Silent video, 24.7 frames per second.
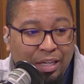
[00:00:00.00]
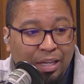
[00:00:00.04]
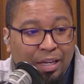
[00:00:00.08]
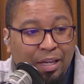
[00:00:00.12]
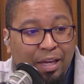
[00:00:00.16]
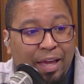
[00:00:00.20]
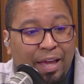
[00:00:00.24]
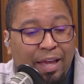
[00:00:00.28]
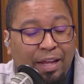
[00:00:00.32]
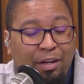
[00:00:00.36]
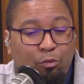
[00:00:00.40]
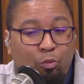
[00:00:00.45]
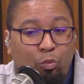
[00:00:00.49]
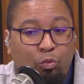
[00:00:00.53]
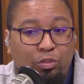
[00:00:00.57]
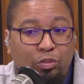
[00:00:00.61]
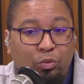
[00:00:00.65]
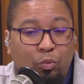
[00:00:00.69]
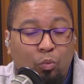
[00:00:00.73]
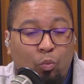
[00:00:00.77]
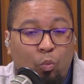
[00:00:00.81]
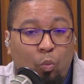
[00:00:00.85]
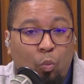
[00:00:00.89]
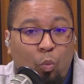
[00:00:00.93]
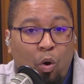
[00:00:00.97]
And
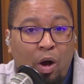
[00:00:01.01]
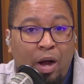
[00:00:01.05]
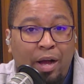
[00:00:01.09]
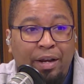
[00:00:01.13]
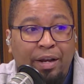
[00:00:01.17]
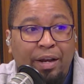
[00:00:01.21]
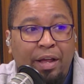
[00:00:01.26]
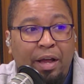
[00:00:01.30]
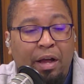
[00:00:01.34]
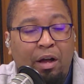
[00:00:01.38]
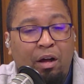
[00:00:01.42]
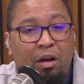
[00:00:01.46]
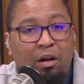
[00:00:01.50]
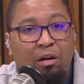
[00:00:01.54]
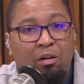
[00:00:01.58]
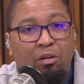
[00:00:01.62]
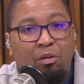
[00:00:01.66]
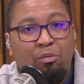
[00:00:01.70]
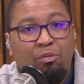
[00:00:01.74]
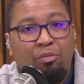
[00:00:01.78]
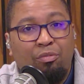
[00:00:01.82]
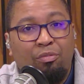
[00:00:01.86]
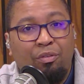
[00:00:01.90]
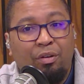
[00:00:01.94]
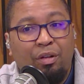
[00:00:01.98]
one
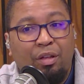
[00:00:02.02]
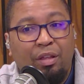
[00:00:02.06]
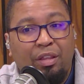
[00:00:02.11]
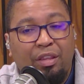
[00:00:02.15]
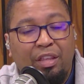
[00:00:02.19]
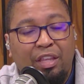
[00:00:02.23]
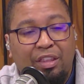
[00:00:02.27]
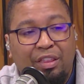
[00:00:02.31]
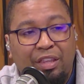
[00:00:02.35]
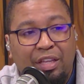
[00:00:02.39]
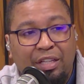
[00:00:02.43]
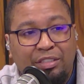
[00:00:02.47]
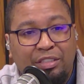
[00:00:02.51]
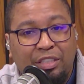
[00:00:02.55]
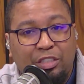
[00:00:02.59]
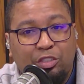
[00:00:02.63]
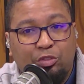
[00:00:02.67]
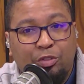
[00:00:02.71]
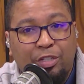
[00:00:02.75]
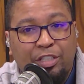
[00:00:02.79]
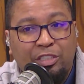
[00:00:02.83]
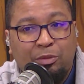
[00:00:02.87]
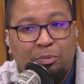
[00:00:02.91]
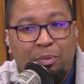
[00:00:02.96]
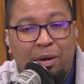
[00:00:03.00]
of the things that have
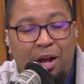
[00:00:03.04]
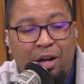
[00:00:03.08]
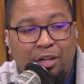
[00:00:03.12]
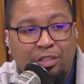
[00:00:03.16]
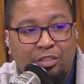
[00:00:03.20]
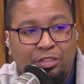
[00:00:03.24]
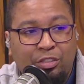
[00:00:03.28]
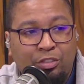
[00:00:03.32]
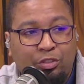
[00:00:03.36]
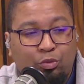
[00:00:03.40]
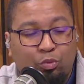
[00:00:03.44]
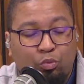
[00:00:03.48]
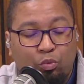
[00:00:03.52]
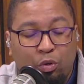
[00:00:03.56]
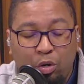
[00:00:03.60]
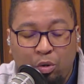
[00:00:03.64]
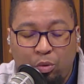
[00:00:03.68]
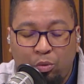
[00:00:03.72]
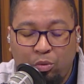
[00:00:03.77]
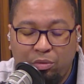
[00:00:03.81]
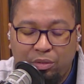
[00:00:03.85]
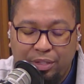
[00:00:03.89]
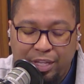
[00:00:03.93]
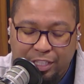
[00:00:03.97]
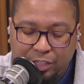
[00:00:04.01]
transpired since Roe,
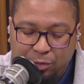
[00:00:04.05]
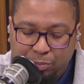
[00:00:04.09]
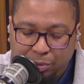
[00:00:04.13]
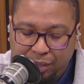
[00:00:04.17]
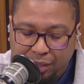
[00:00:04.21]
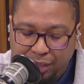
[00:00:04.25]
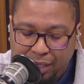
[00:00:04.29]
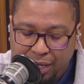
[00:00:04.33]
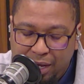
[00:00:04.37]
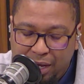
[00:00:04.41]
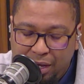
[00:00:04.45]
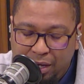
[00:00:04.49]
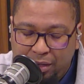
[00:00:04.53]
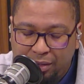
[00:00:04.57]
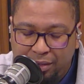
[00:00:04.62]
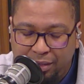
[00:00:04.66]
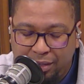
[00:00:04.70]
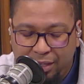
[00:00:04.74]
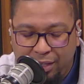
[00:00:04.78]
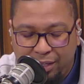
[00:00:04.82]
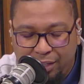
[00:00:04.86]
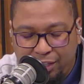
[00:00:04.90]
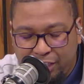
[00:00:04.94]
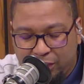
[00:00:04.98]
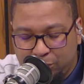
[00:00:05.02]
thanks be to God,
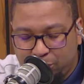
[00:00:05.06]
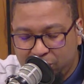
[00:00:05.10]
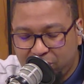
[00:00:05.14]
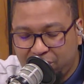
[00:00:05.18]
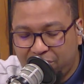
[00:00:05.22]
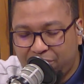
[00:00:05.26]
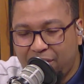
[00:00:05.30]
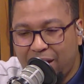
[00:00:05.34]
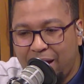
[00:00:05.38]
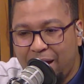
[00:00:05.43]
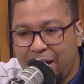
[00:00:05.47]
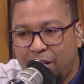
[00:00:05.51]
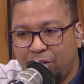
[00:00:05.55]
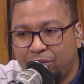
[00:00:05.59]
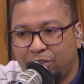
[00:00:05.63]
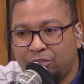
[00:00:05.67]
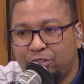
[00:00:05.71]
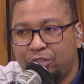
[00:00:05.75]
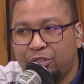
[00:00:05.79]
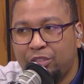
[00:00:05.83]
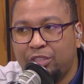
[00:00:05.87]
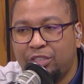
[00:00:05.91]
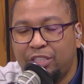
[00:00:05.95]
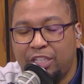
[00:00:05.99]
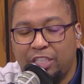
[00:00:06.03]
has been filed into
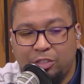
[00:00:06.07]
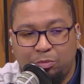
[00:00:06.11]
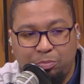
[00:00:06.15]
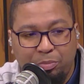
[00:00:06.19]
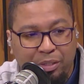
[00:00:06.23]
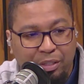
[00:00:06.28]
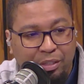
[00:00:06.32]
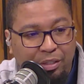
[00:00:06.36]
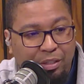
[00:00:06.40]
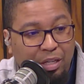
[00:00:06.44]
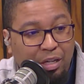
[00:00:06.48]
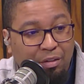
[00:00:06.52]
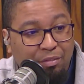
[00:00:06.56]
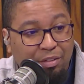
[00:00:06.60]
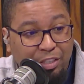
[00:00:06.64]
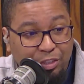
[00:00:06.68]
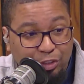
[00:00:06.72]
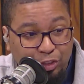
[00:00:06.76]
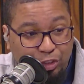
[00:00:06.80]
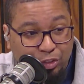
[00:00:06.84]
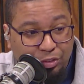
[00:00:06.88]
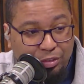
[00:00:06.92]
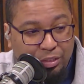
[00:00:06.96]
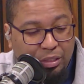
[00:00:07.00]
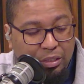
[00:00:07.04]
the dustbin of history.